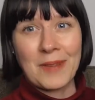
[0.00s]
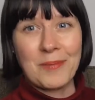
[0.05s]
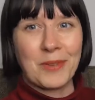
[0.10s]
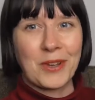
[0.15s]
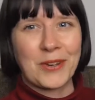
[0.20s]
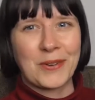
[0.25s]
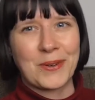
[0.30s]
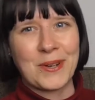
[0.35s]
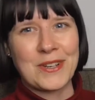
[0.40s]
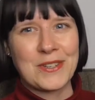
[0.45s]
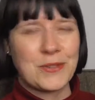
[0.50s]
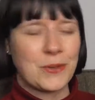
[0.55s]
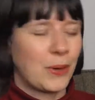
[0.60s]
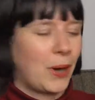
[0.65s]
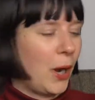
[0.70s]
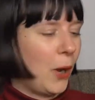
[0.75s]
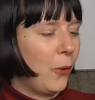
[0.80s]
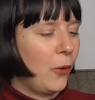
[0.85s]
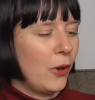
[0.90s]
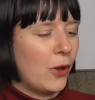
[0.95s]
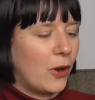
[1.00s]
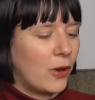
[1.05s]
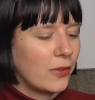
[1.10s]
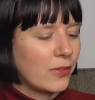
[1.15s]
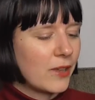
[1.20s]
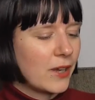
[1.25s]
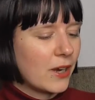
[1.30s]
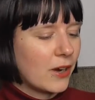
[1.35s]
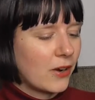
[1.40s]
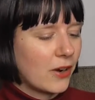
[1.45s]
I'm not quite sure how
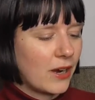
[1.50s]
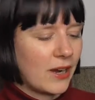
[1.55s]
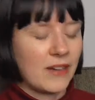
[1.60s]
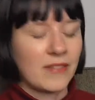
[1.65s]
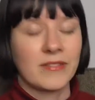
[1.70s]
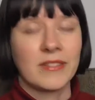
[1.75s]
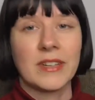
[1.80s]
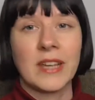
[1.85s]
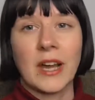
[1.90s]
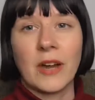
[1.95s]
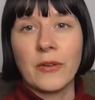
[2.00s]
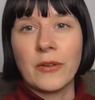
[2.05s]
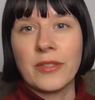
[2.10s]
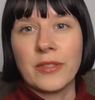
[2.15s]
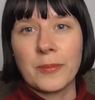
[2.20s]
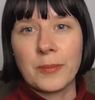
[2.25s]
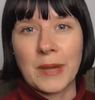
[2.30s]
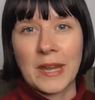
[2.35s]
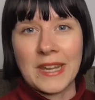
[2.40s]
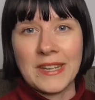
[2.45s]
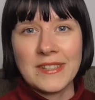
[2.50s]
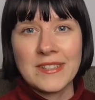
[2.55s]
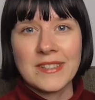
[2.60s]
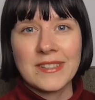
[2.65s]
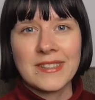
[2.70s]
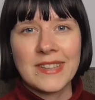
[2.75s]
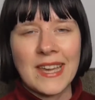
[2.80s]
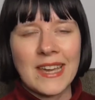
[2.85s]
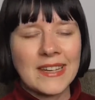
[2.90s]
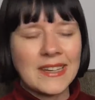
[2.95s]
long they are, I haven't counted the
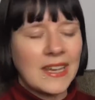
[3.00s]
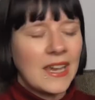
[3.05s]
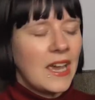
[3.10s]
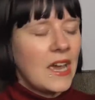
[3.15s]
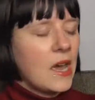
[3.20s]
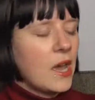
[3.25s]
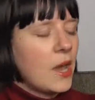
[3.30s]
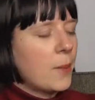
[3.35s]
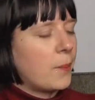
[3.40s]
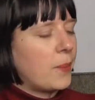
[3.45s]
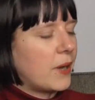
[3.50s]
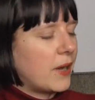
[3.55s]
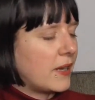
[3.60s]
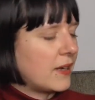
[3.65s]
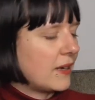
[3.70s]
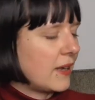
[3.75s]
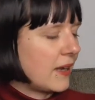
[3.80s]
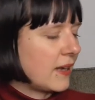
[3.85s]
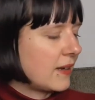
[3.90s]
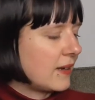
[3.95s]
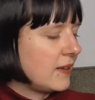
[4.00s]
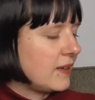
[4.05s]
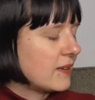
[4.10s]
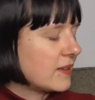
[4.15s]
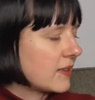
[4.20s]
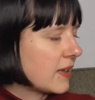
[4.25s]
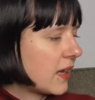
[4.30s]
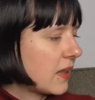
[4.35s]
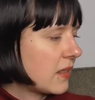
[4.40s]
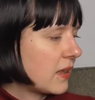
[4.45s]
pages yet, but at
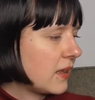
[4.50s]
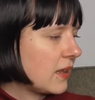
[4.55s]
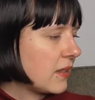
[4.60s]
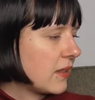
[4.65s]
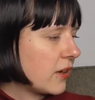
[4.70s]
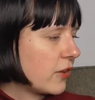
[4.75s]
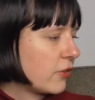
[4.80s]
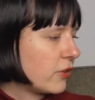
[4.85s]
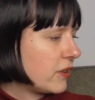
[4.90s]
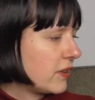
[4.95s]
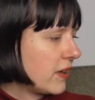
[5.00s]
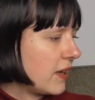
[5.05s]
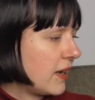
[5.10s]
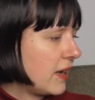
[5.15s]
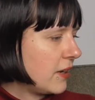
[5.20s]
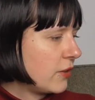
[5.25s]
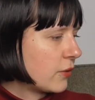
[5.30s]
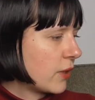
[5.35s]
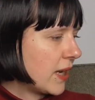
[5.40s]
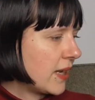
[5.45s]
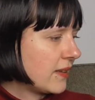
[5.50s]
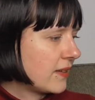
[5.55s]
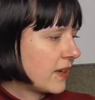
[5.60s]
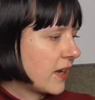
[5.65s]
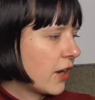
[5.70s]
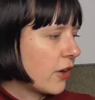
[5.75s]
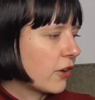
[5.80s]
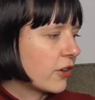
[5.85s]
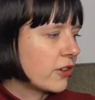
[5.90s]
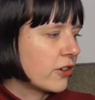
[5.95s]
least I think there's a trans
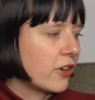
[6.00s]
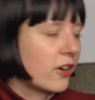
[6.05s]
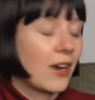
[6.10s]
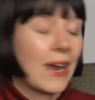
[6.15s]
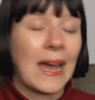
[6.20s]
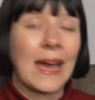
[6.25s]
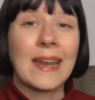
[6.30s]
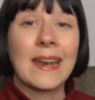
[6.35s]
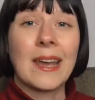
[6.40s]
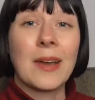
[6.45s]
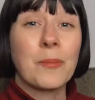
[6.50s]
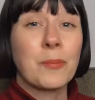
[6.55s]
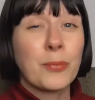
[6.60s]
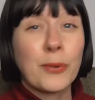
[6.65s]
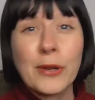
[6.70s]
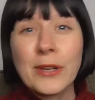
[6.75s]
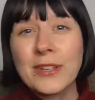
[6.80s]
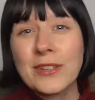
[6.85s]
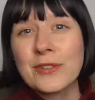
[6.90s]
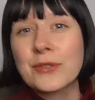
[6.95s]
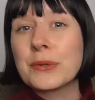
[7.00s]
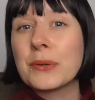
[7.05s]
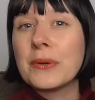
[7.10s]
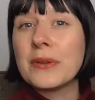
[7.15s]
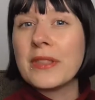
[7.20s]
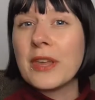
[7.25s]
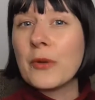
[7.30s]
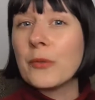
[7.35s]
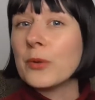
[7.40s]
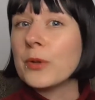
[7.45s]
character and I'm pretty
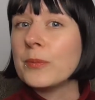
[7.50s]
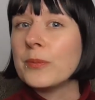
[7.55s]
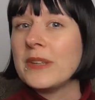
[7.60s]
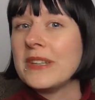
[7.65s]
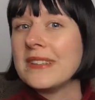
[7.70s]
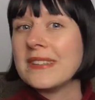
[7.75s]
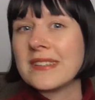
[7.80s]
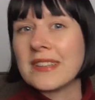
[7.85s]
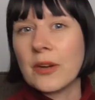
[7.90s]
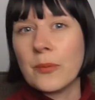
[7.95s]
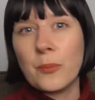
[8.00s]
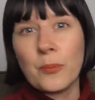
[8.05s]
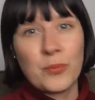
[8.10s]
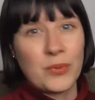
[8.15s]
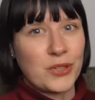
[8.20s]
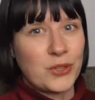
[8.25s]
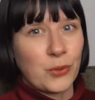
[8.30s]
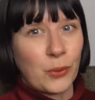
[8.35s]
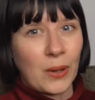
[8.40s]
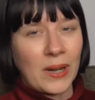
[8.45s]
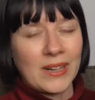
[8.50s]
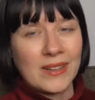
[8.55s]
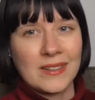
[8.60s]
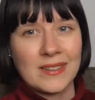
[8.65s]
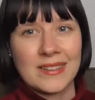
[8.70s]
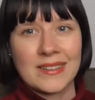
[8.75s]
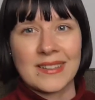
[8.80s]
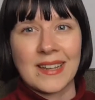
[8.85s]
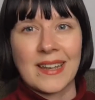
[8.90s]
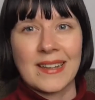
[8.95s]
sure there will be some
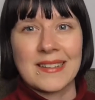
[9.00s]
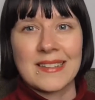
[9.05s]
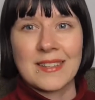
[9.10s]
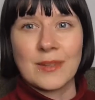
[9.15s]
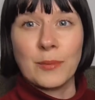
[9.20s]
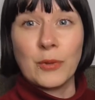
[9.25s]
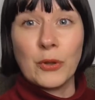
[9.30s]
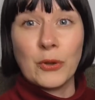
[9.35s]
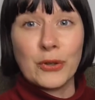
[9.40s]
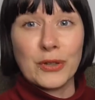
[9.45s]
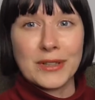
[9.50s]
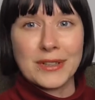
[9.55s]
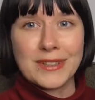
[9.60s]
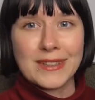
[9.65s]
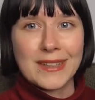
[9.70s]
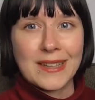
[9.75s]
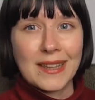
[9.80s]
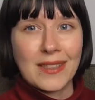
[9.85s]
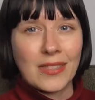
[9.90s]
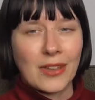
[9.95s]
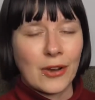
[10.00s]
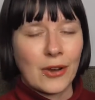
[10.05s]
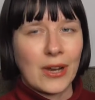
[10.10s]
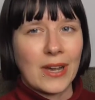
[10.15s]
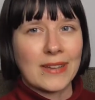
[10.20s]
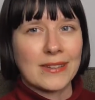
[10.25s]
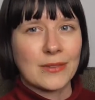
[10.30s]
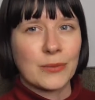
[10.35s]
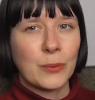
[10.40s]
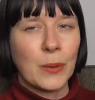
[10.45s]
betrayals and some loyalty in there
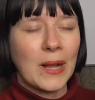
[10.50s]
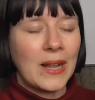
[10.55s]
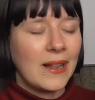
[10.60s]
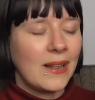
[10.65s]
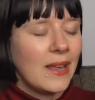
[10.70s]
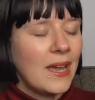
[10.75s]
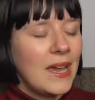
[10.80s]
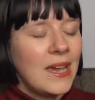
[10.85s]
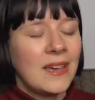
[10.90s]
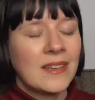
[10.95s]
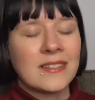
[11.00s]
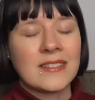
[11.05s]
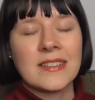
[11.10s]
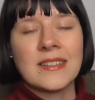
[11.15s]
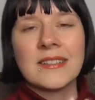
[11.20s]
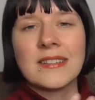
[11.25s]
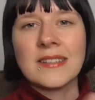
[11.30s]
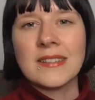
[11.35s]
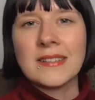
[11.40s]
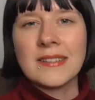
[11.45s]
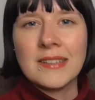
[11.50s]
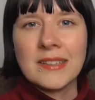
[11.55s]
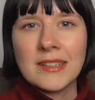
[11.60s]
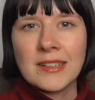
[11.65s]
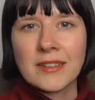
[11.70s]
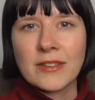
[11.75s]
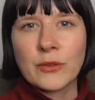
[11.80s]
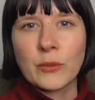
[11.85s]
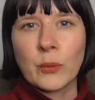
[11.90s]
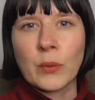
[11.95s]
as well, since it
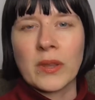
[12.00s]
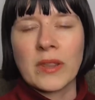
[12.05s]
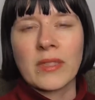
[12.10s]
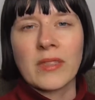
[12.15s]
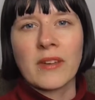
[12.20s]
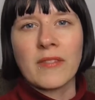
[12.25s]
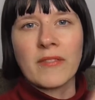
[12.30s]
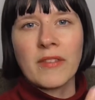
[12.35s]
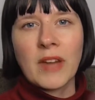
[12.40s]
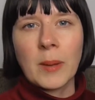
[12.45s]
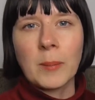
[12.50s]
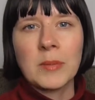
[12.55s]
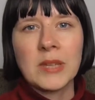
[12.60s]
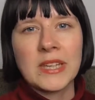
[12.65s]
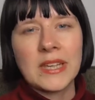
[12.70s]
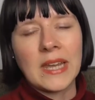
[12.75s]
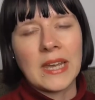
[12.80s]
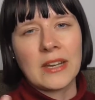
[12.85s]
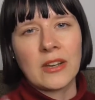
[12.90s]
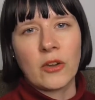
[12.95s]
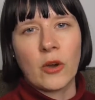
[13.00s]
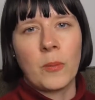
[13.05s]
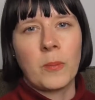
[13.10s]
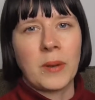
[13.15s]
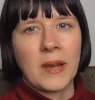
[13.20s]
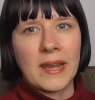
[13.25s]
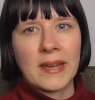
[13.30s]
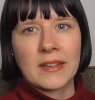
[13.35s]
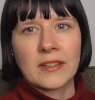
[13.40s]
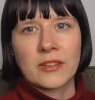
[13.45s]
deals with family and
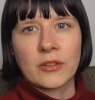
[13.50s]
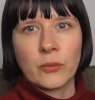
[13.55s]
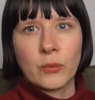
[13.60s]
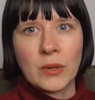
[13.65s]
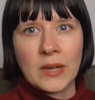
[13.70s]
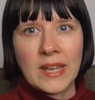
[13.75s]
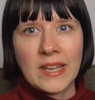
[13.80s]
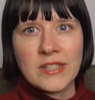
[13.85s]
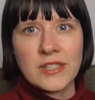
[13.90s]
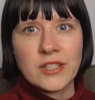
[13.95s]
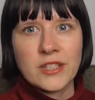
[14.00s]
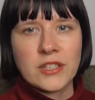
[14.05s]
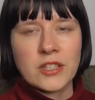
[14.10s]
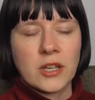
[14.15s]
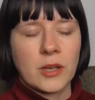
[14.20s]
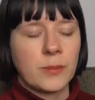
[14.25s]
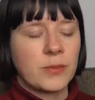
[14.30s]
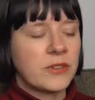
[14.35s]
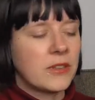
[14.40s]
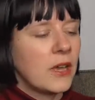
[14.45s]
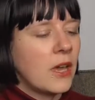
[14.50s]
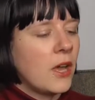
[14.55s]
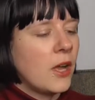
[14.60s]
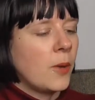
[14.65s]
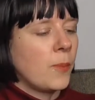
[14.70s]
complex relationships.